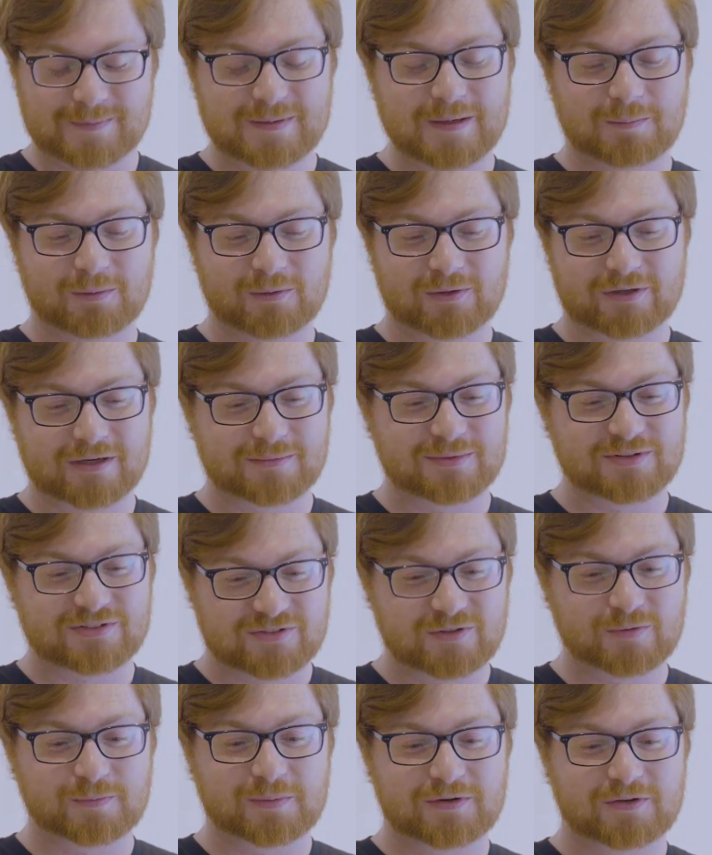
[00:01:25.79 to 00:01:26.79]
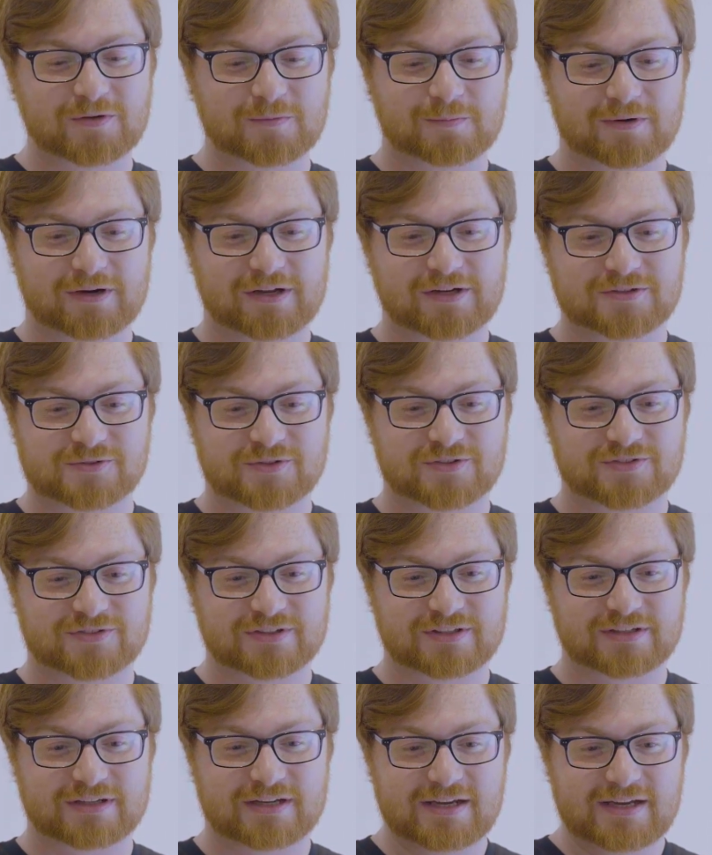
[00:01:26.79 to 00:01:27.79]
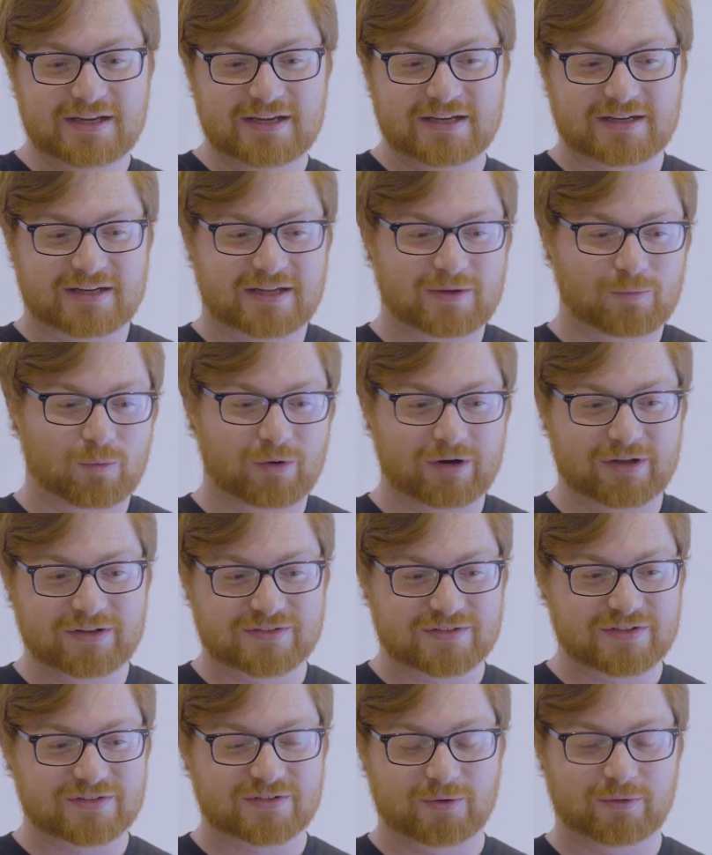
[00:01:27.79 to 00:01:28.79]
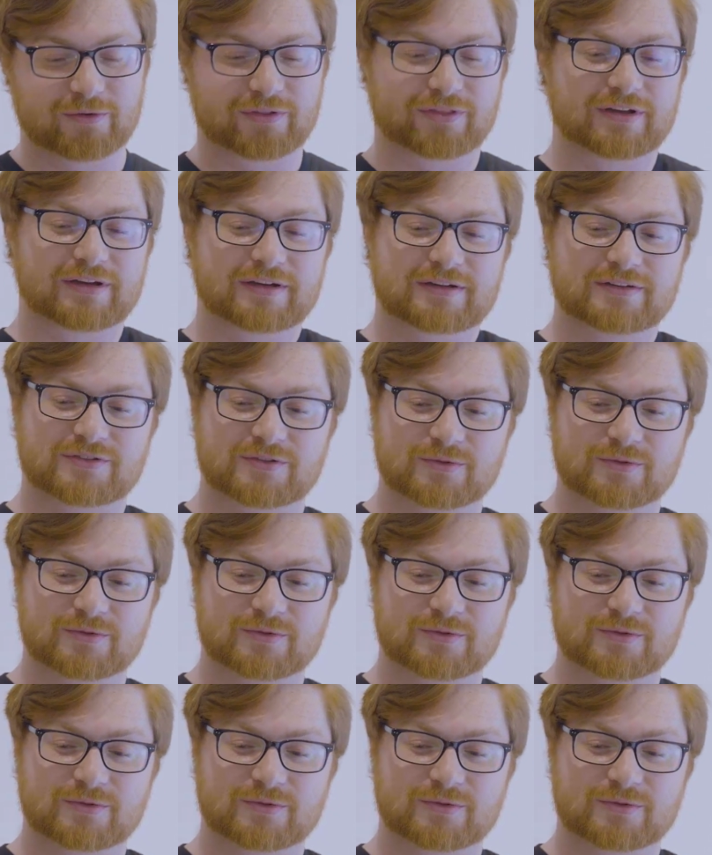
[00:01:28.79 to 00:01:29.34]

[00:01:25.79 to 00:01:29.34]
of people are going to be super duper interested in, hey, what is this whole thing,